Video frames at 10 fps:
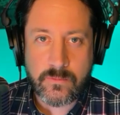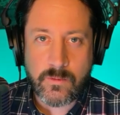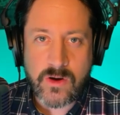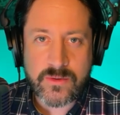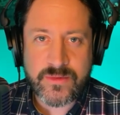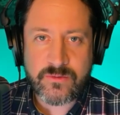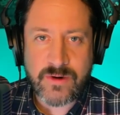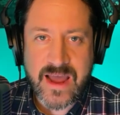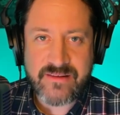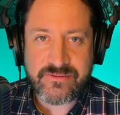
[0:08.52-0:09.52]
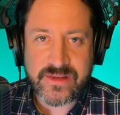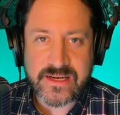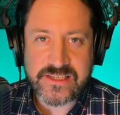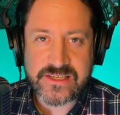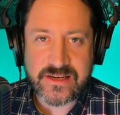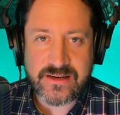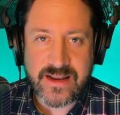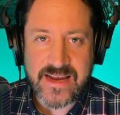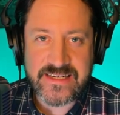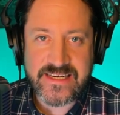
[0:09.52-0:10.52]
Welcome to Rad Flicks
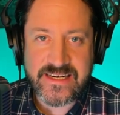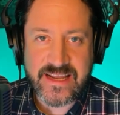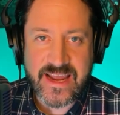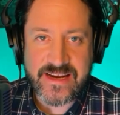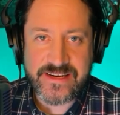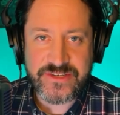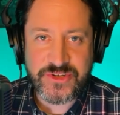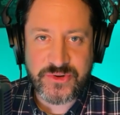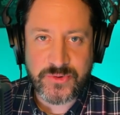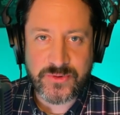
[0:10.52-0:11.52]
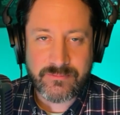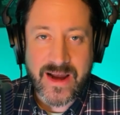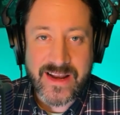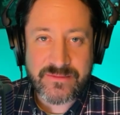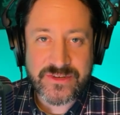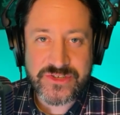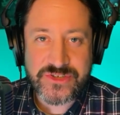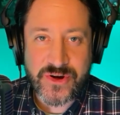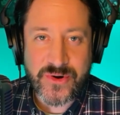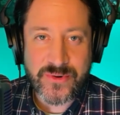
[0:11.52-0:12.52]
1982. My name is
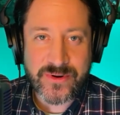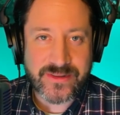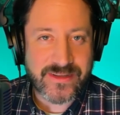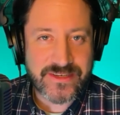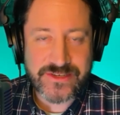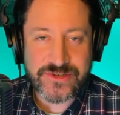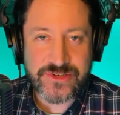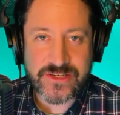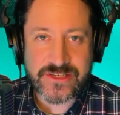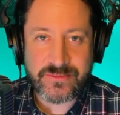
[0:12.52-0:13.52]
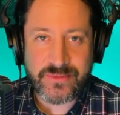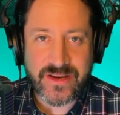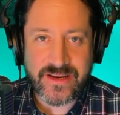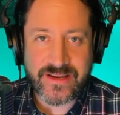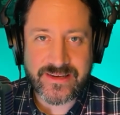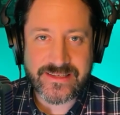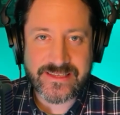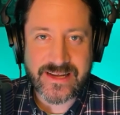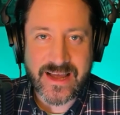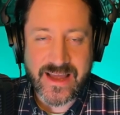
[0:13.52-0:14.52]
Joe. These are just
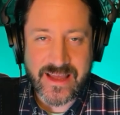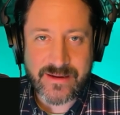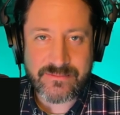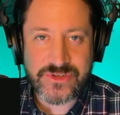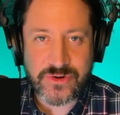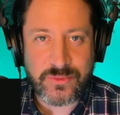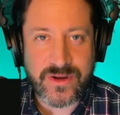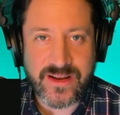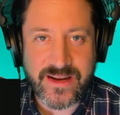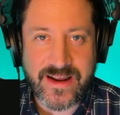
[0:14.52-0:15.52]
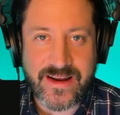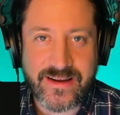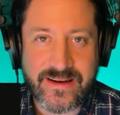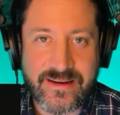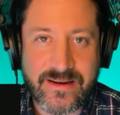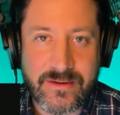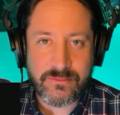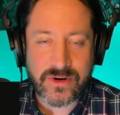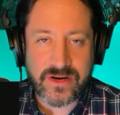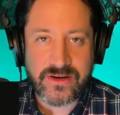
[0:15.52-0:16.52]
opinions. I am Joe
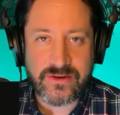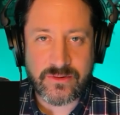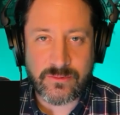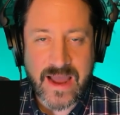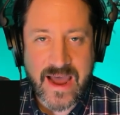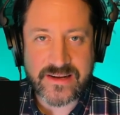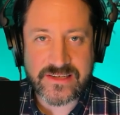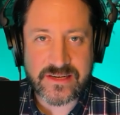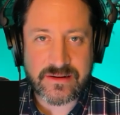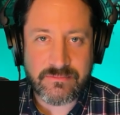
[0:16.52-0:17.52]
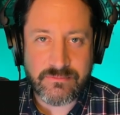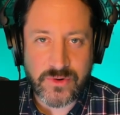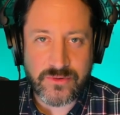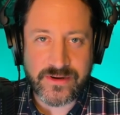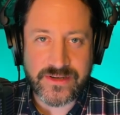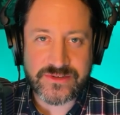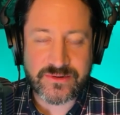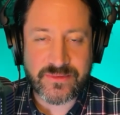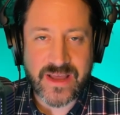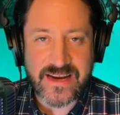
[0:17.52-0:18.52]
Opinionated, bringing you the raddest movies
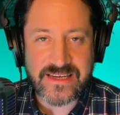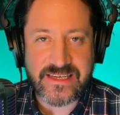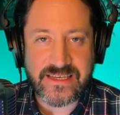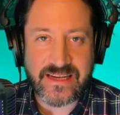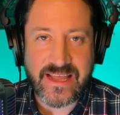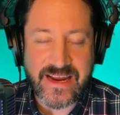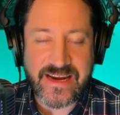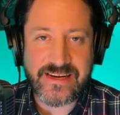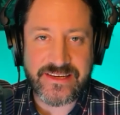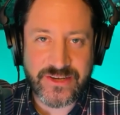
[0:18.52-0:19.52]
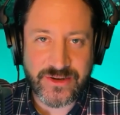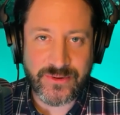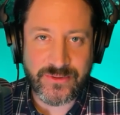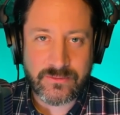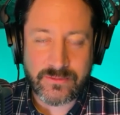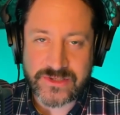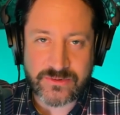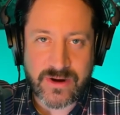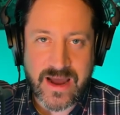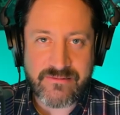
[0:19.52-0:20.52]
from 1982. What's
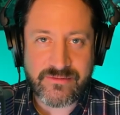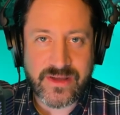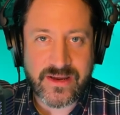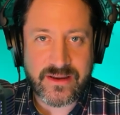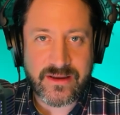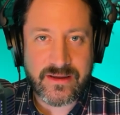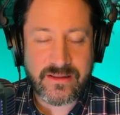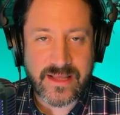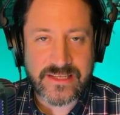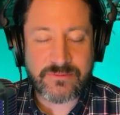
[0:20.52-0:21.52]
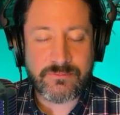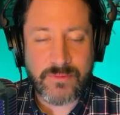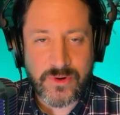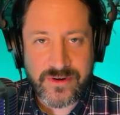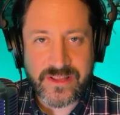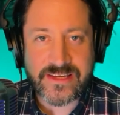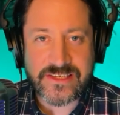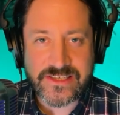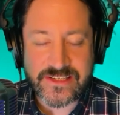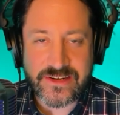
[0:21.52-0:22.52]
a rad flick? That's a movie that
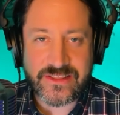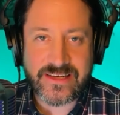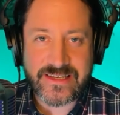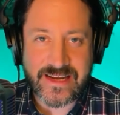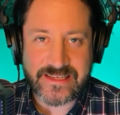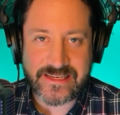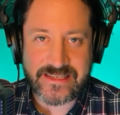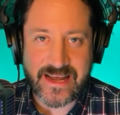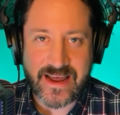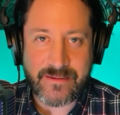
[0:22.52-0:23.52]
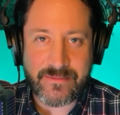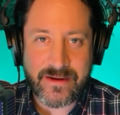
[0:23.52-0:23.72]
stood the test of time.